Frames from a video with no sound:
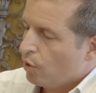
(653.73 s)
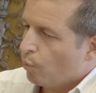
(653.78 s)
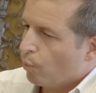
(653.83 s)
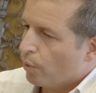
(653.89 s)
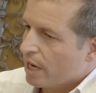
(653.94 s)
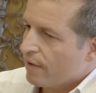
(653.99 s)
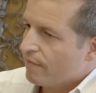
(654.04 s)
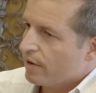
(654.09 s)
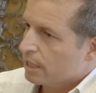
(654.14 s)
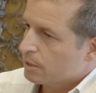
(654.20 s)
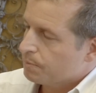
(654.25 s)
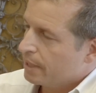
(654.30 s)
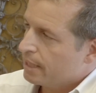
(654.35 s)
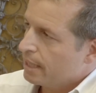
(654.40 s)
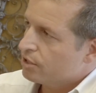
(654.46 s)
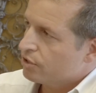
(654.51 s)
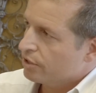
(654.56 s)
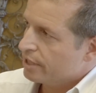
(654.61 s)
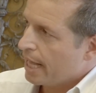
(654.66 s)
whatever
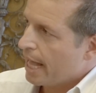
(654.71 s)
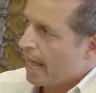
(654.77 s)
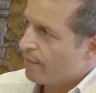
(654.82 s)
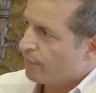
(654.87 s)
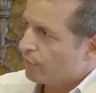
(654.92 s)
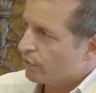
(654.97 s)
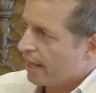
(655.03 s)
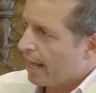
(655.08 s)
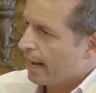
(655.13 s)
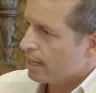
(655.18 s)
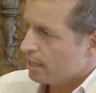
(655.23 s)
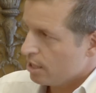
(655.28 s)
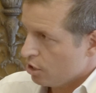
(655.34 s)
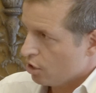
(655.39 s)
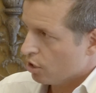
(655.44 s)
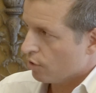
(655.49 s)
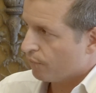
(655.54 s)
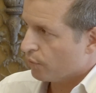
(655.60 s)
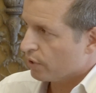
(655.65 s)
expectation they have for
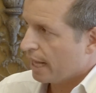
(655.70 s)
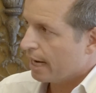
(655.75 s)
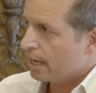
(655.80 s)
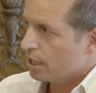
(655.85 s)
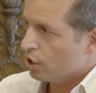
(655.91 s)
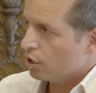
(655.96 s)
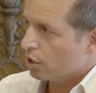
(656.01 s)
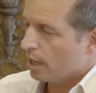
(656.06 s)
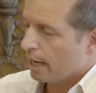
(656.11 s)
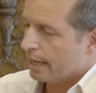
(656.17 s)
that year.